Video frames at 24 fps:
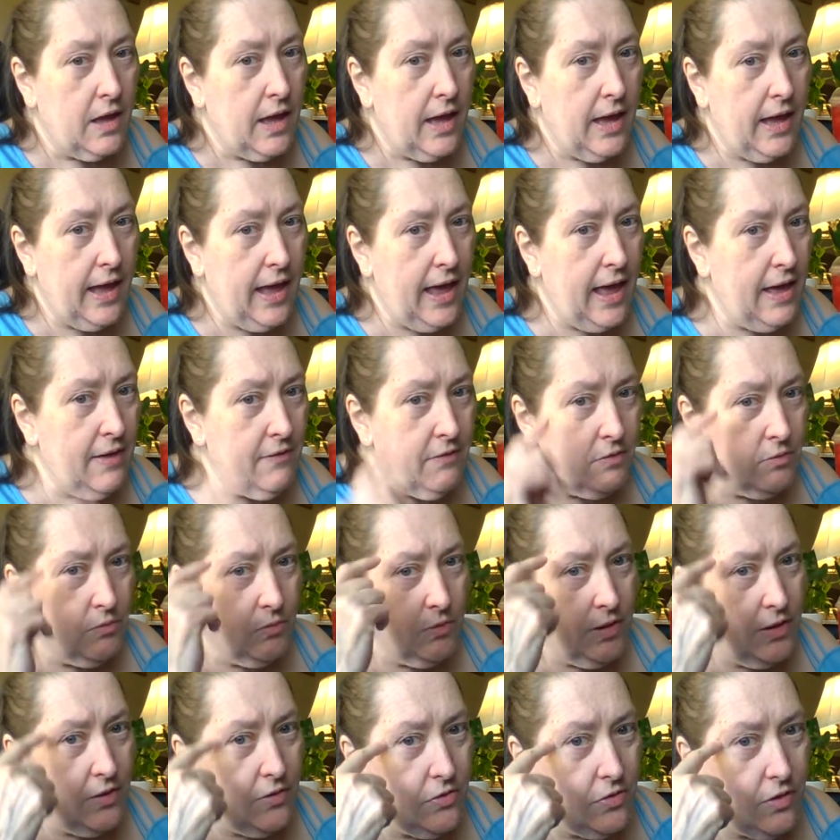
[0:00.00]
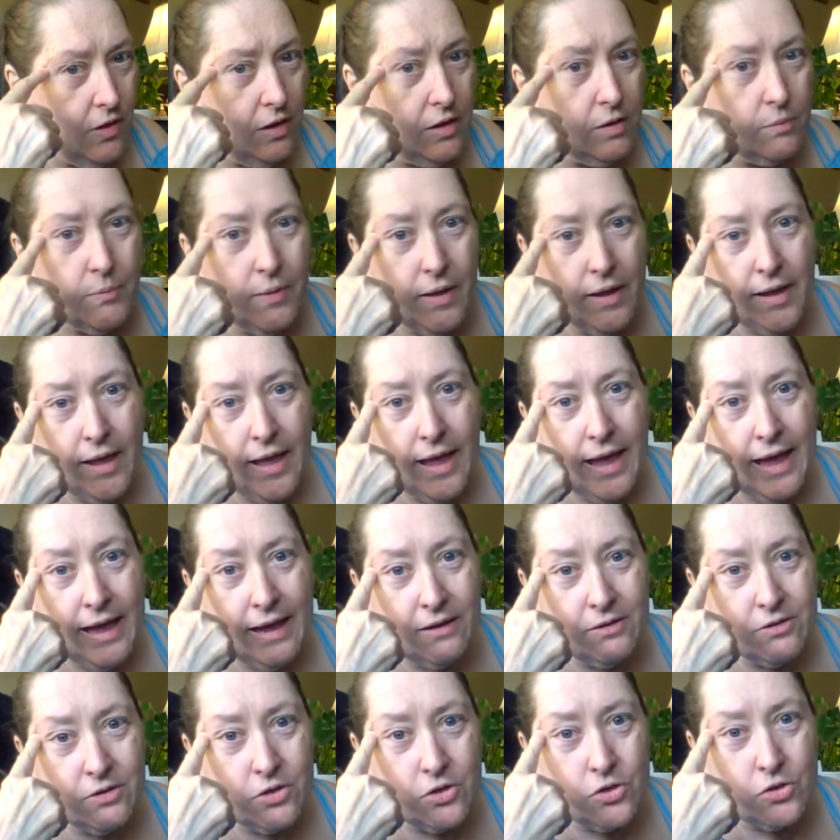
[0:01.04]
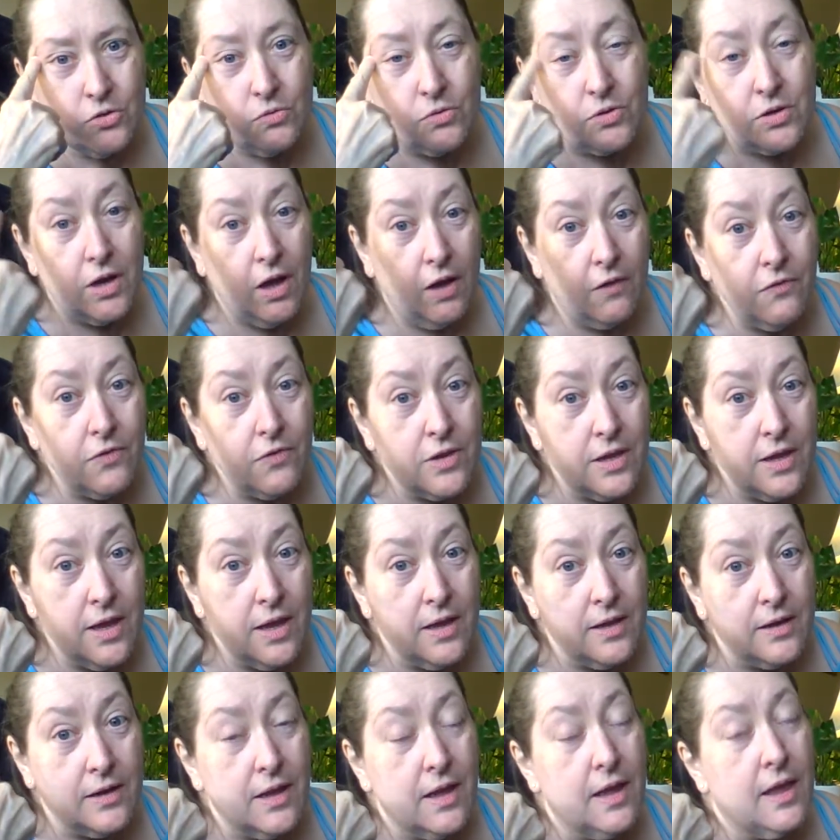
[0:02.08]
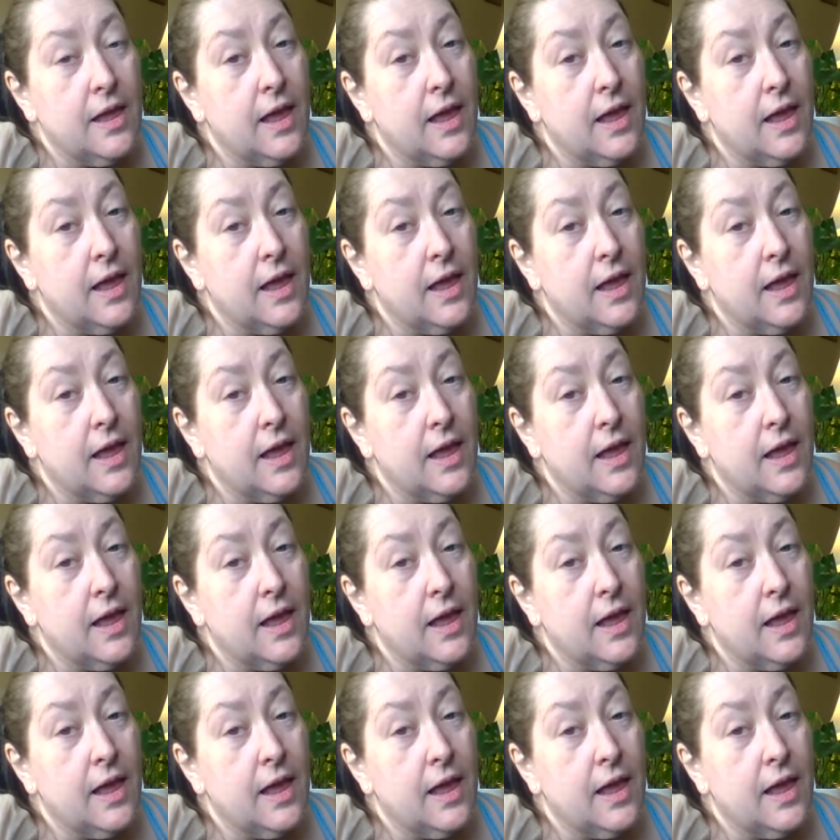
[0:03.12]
I haven't really thought about how to do a dolphin yet.